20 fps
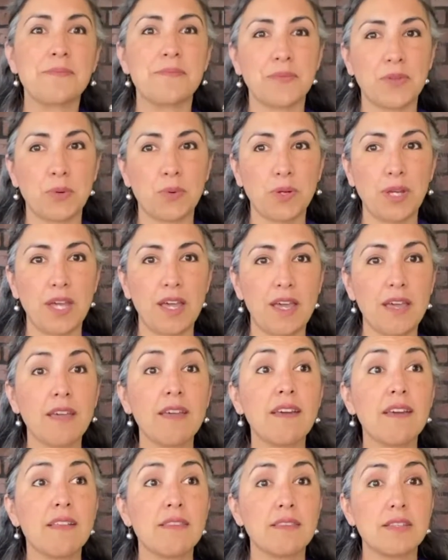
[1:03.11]
Okay,
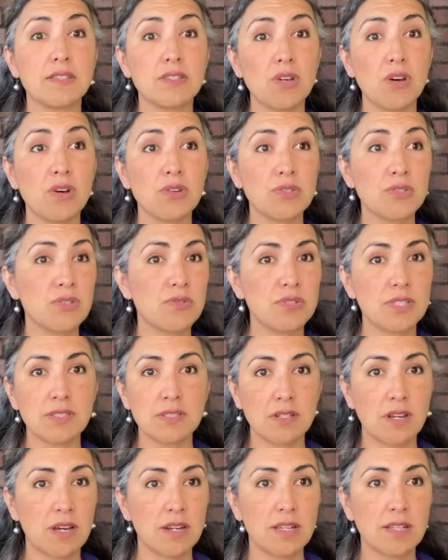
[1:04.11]
this also does
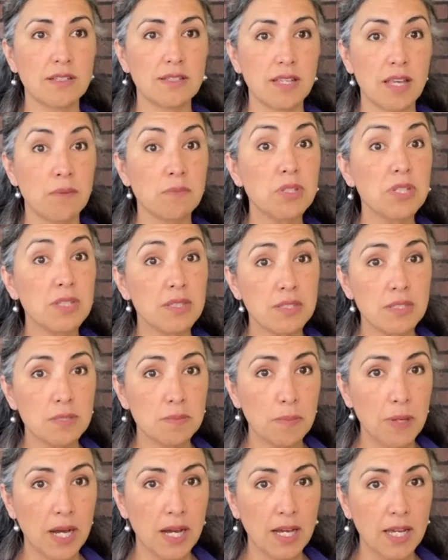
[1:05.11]
not exempt the
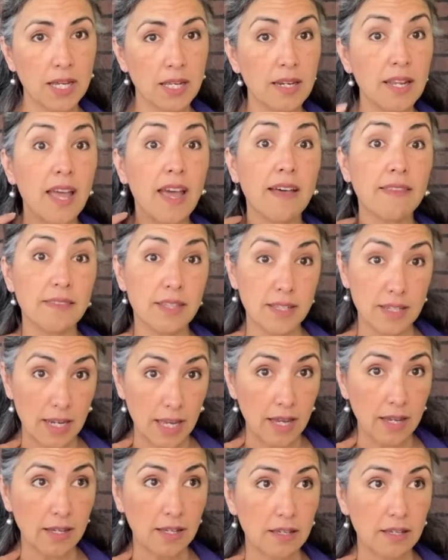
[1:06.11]
spine and the neck.